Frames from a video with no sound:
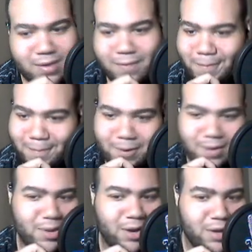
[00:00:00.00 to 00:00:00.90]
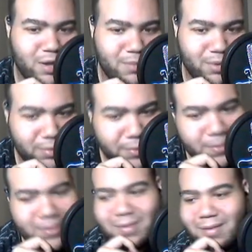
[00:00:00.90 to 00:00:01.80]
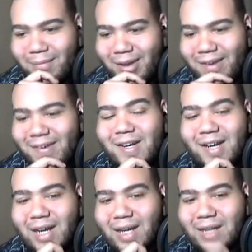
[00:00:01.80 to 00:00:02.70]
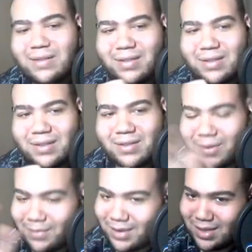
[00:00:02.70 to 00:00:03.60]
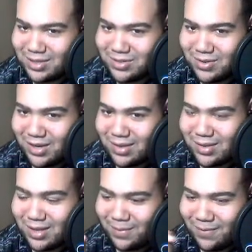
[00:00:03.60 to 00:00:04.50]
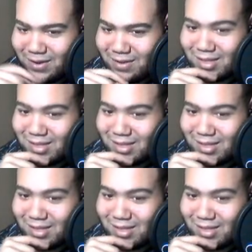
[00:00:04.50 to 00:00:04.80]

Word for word: for Pokemon a month. But, uh, hope you guys enjoy the next couple of videos